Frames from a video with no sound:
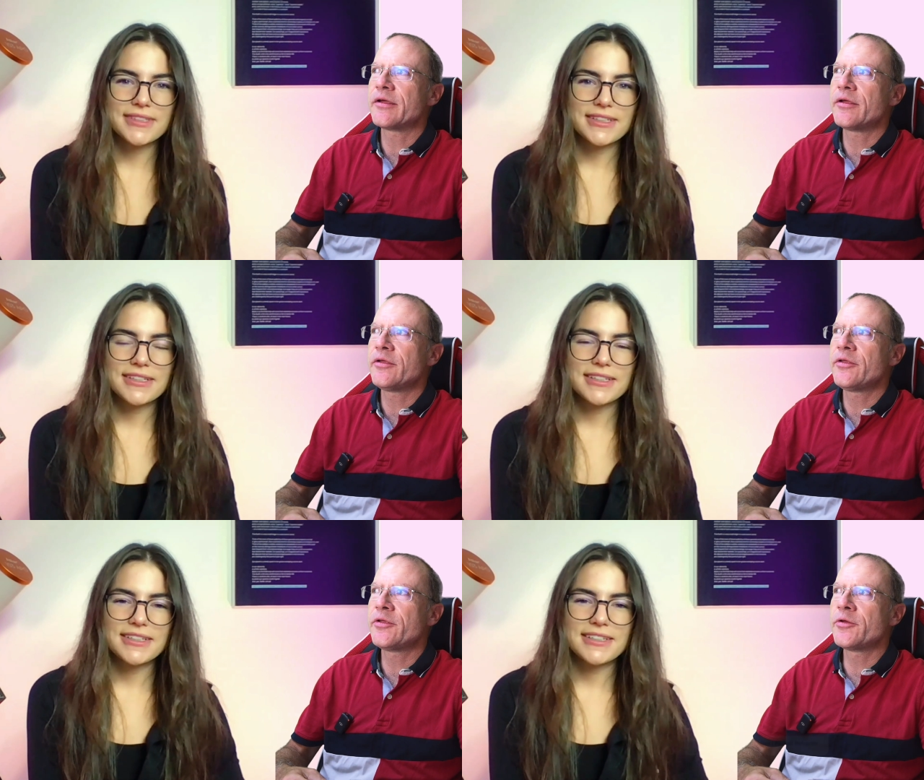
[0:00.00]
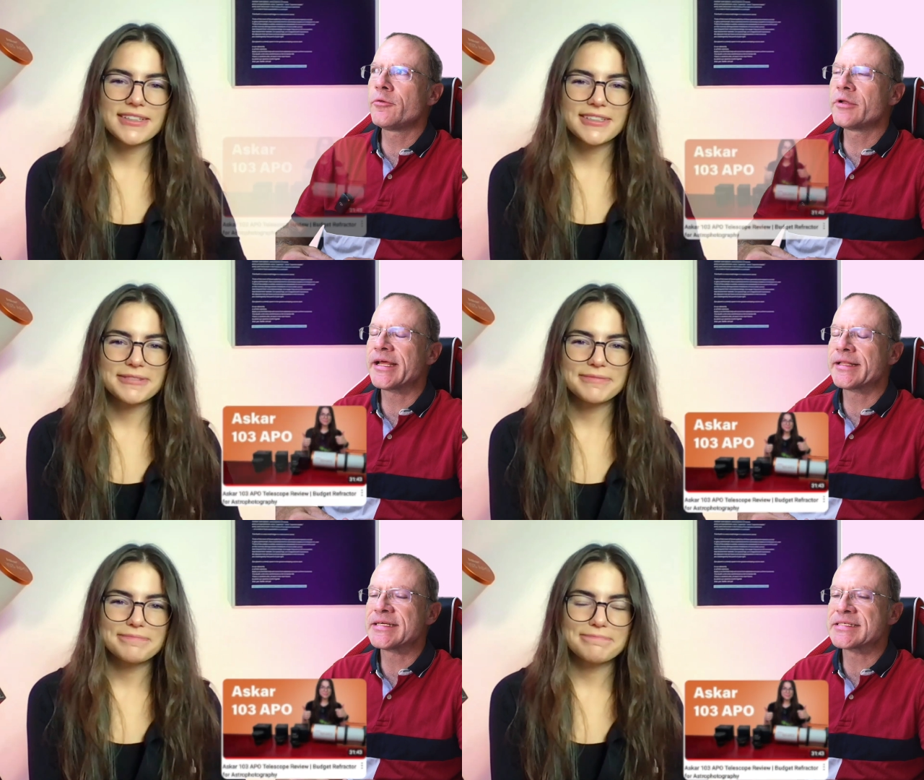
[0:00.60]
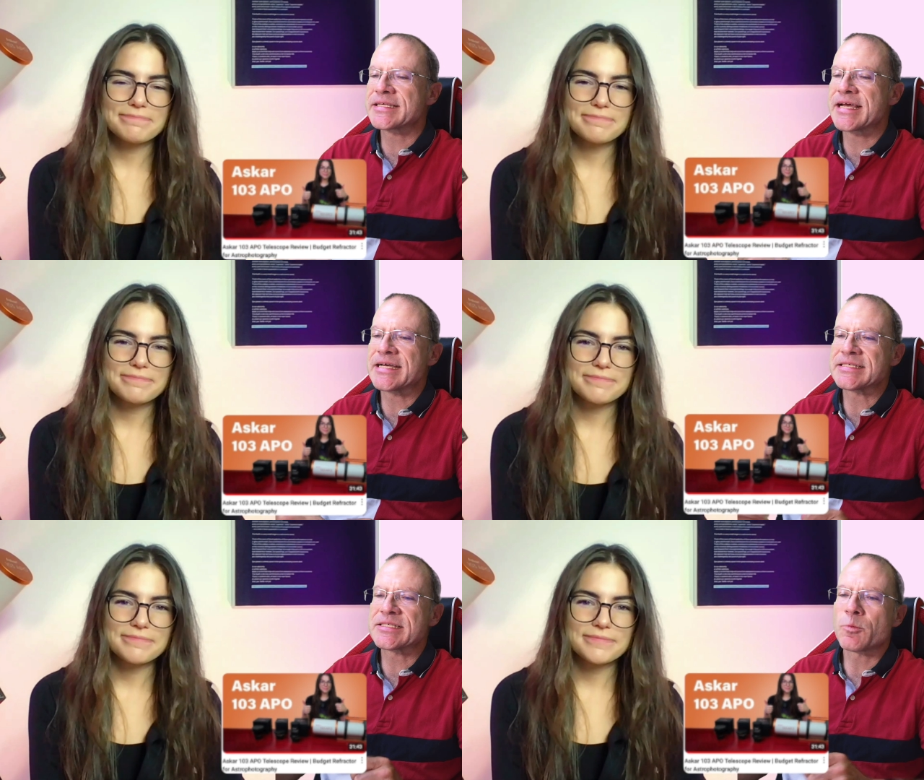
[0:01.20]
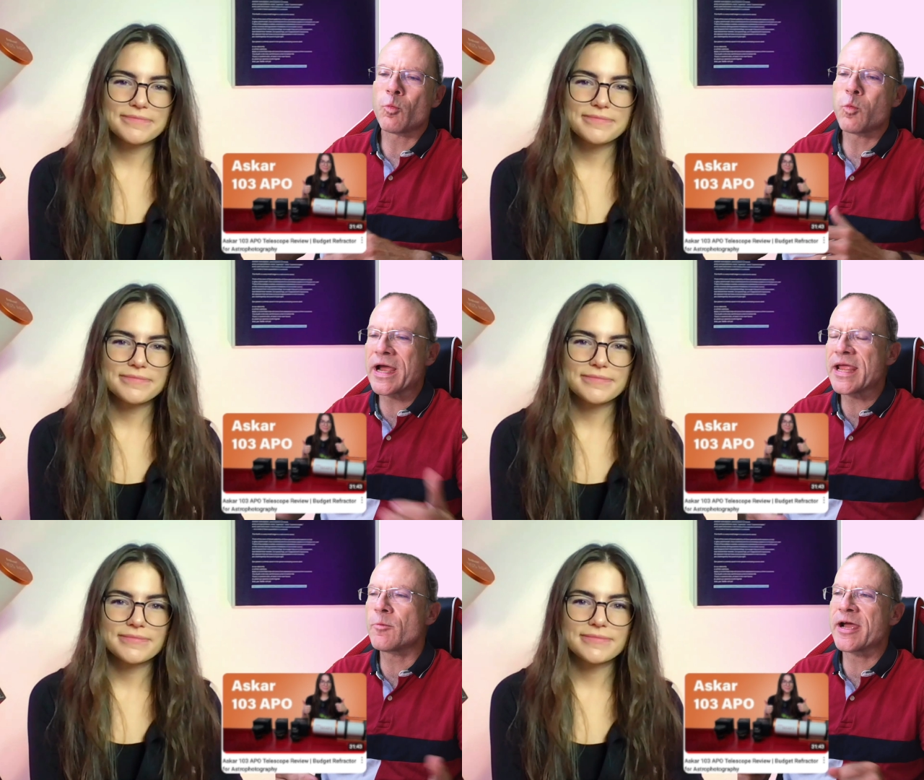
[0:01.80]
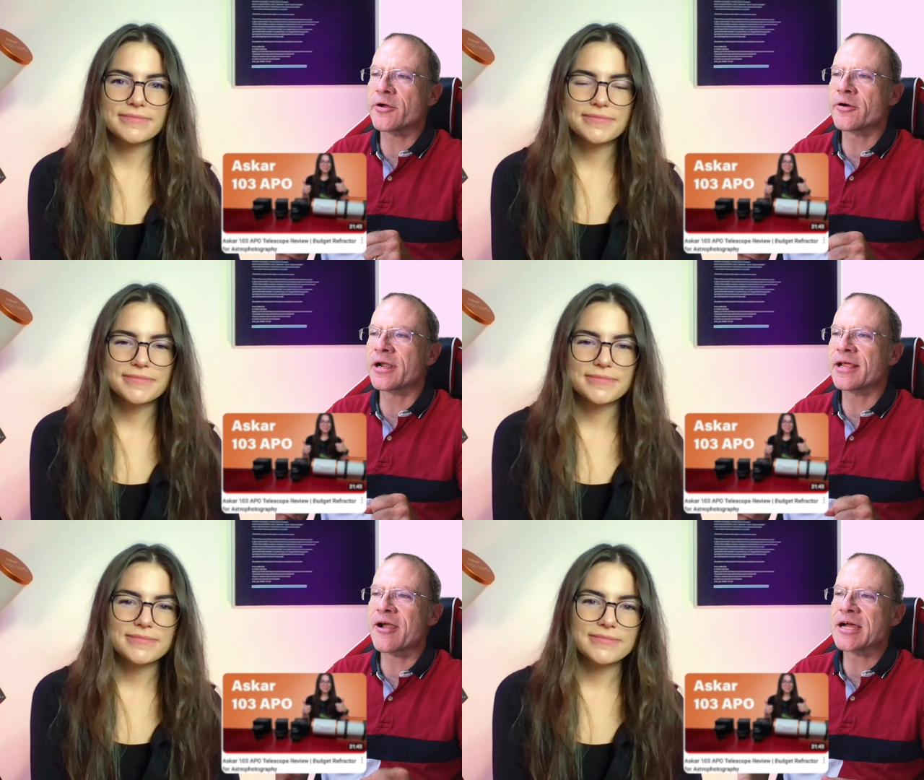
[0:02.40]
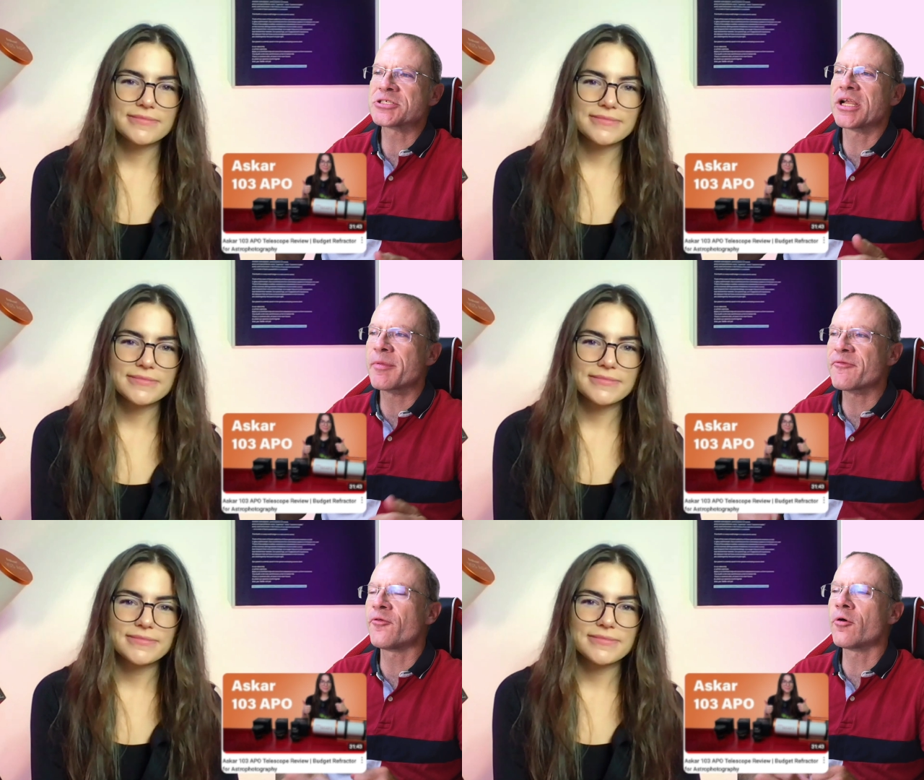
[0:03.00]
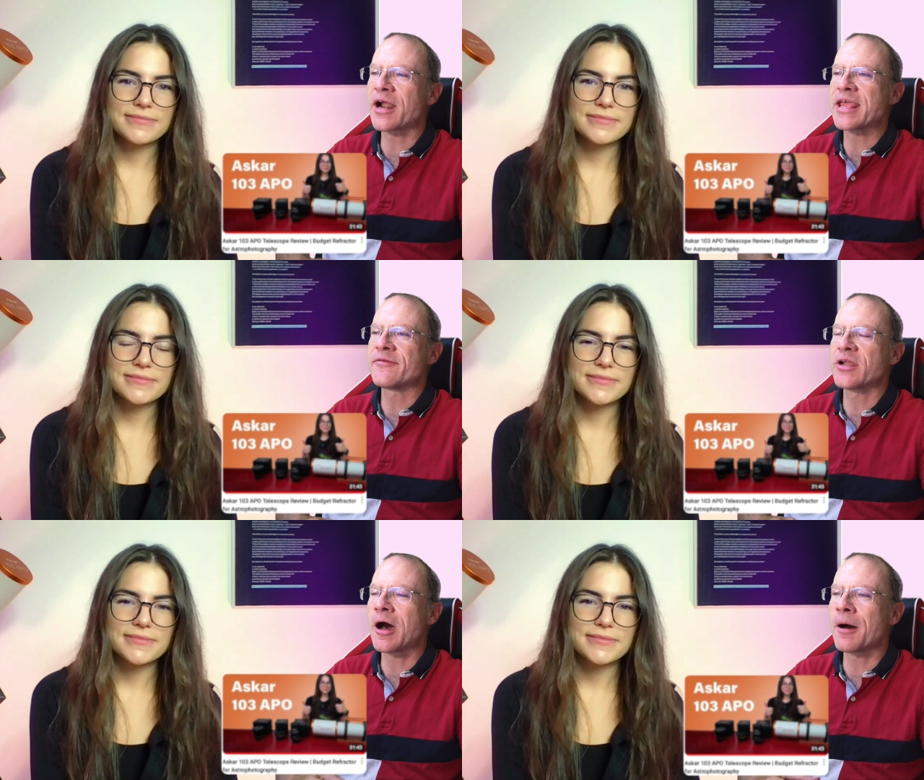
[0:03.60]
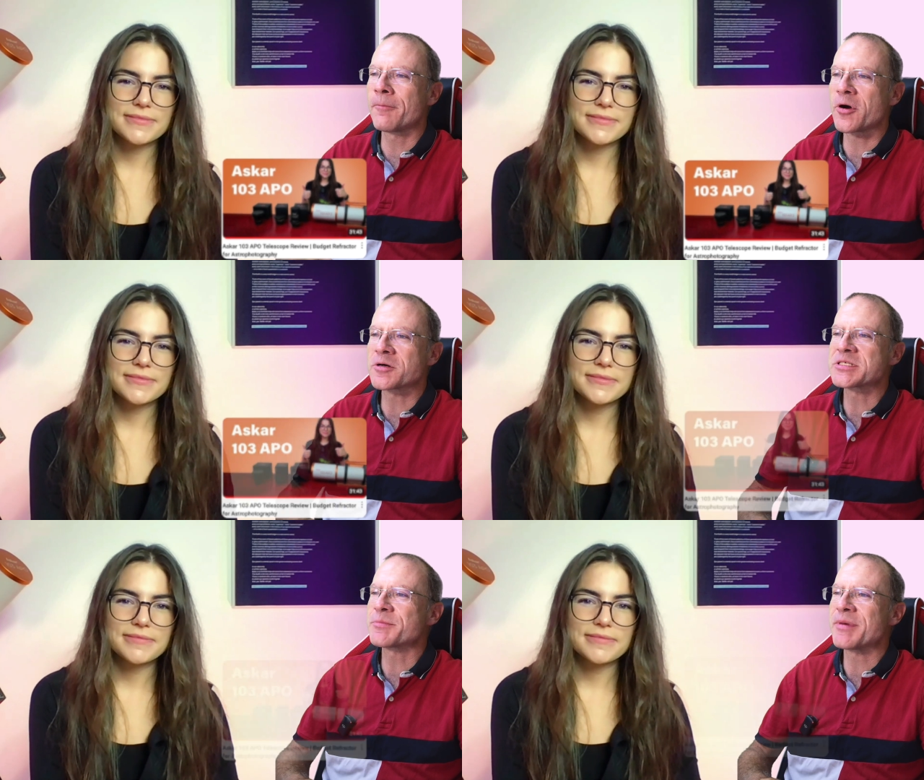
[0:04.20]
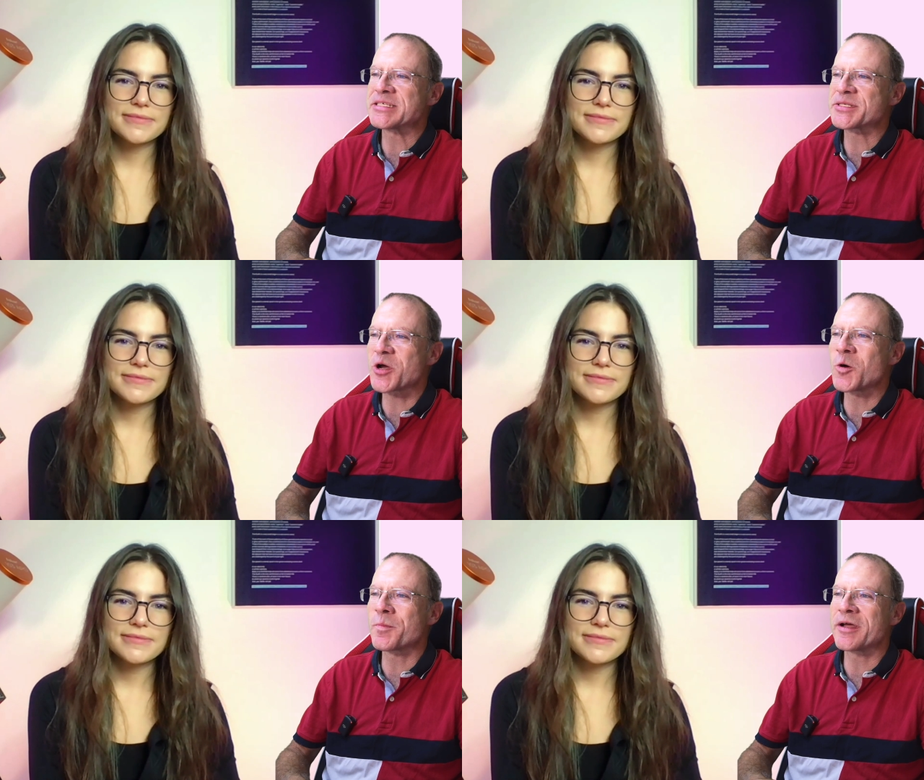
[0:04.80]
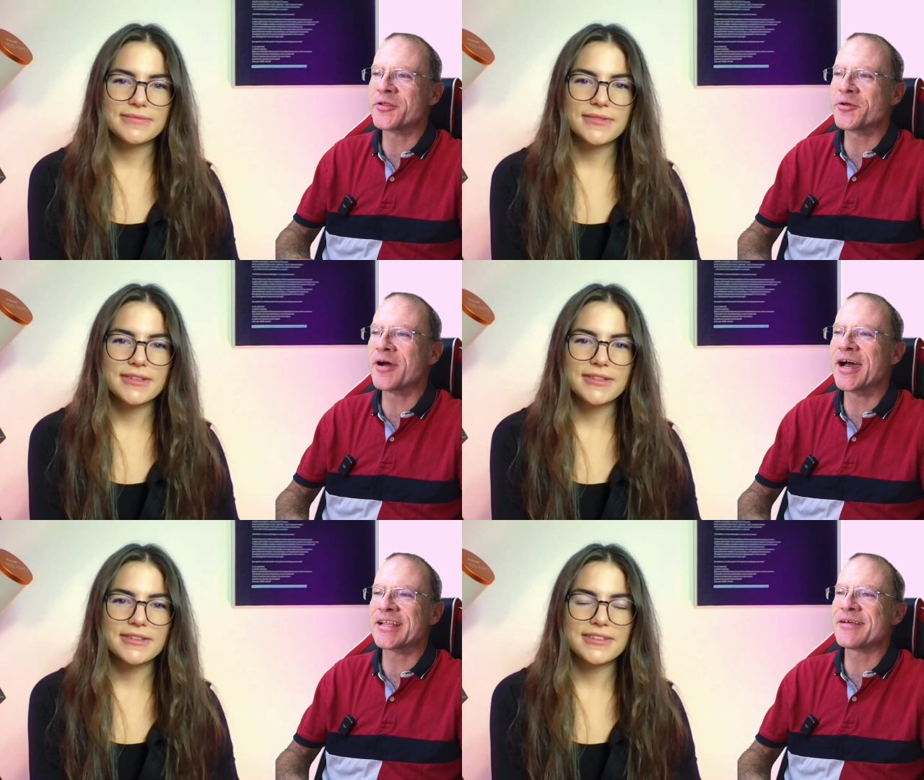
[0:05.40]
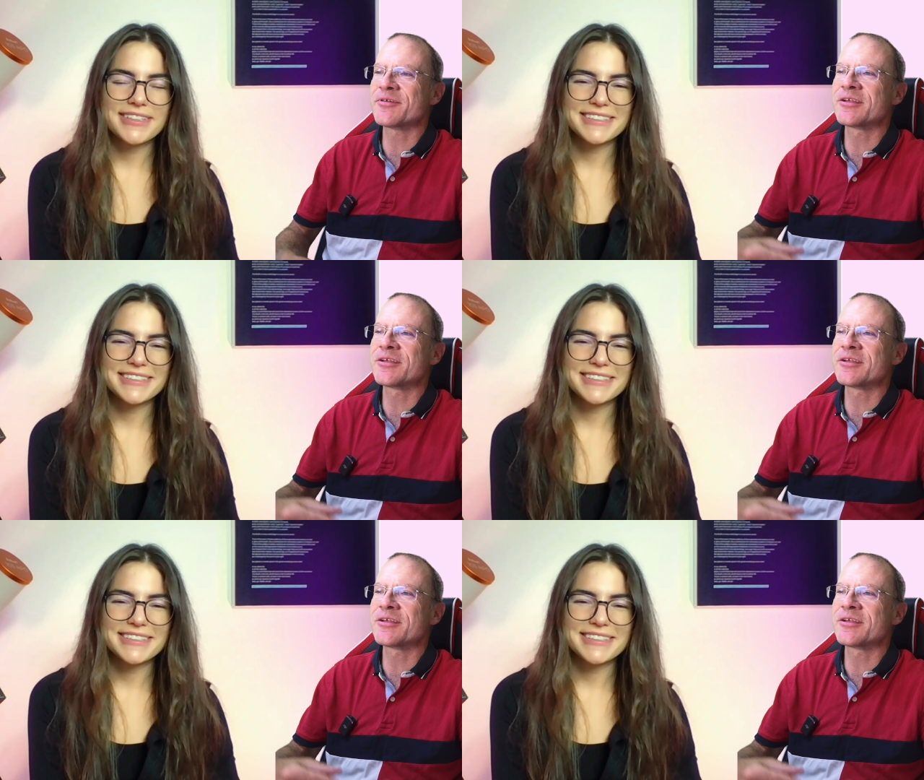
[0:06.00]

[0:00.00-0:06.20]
Speaker 1: you did this test way, way earlier, actually before I even unboxed my scope, and you had even the